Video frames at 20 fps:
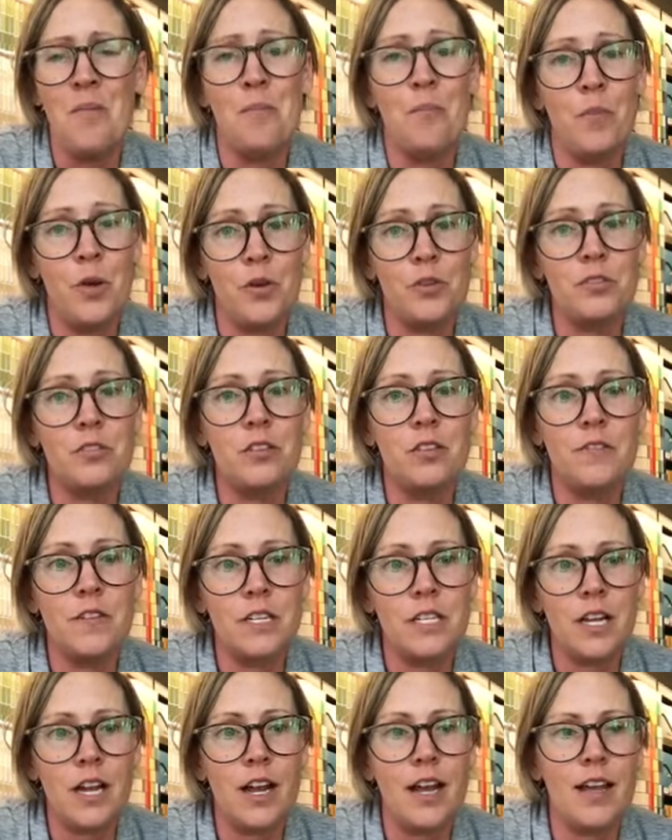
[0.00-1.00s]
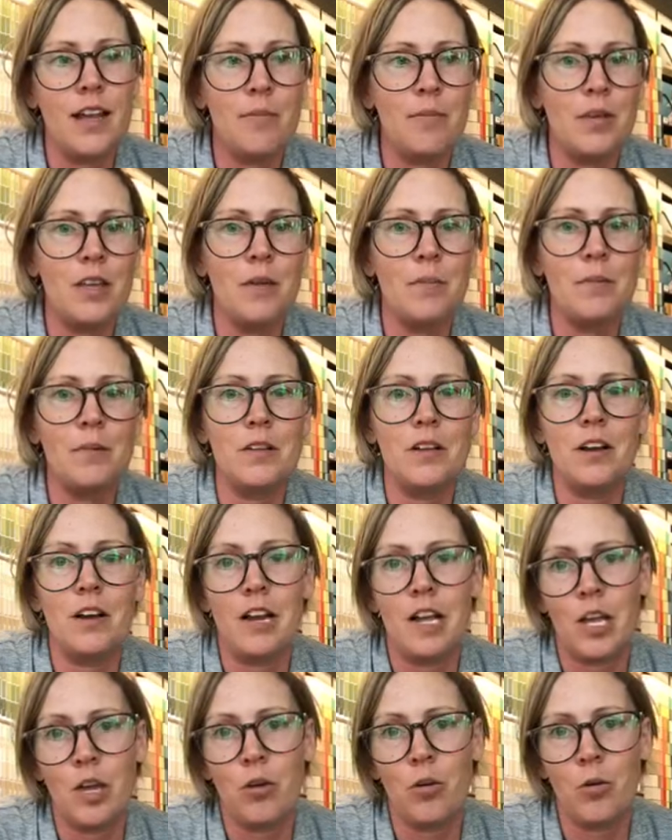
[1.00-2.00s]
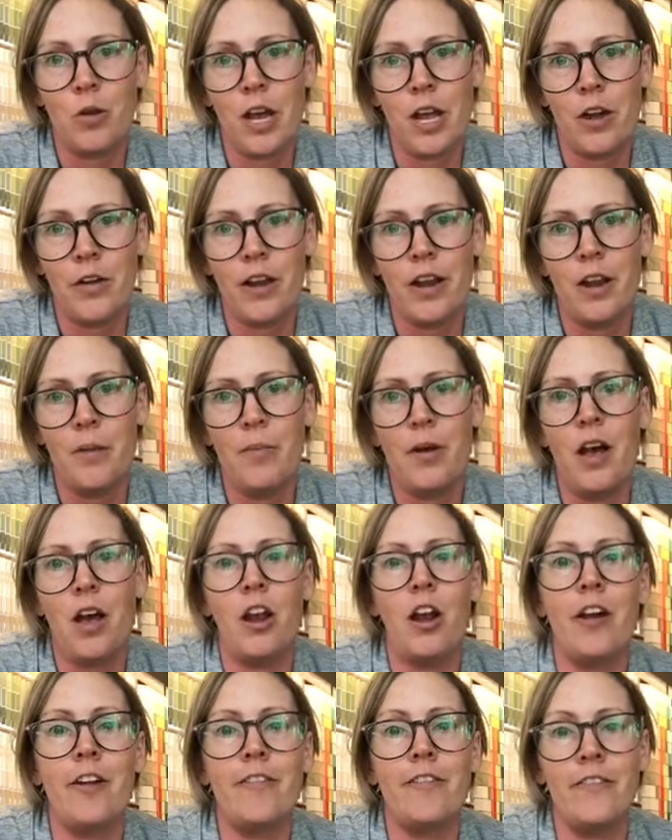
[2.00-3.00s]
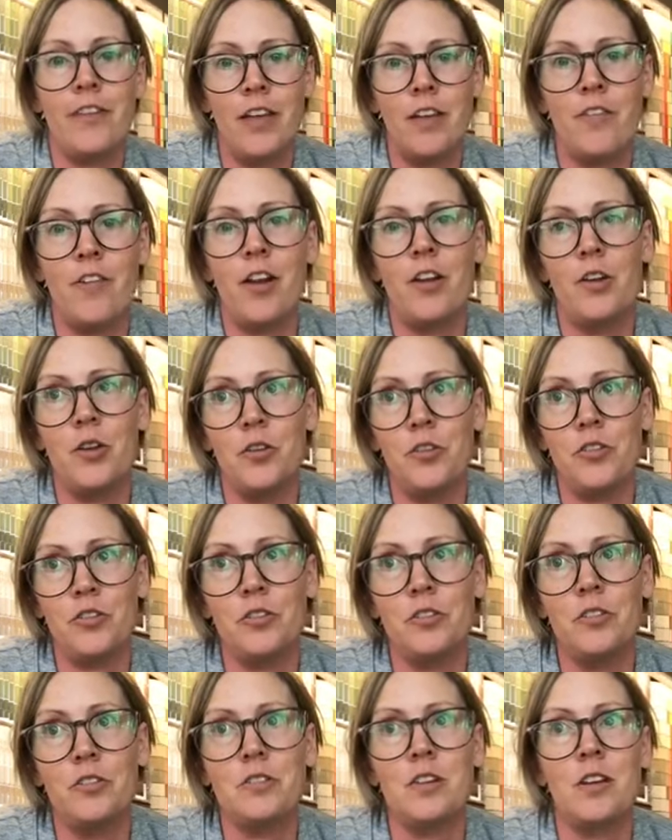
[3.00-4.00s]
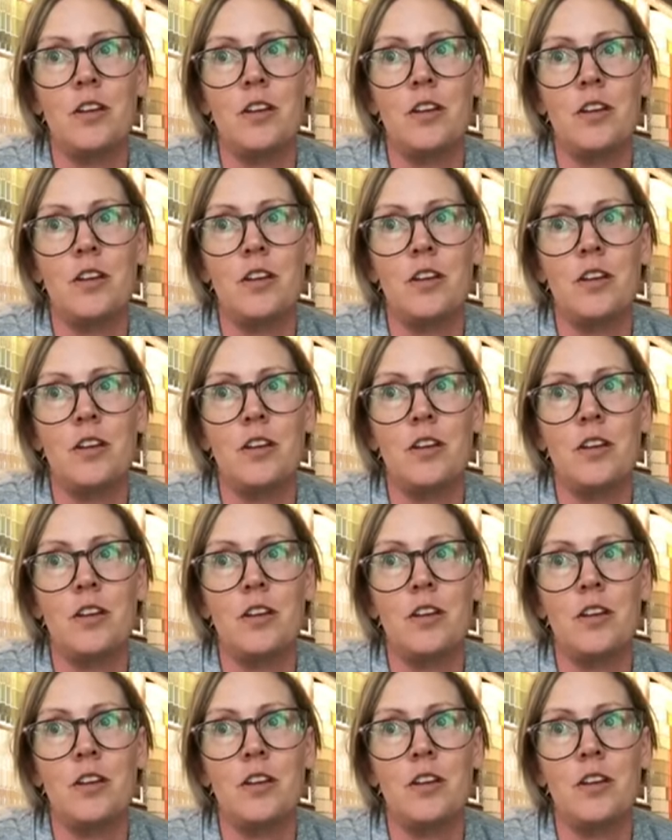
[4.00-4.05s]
Most of the time people are inquiring about our favorite neutrals.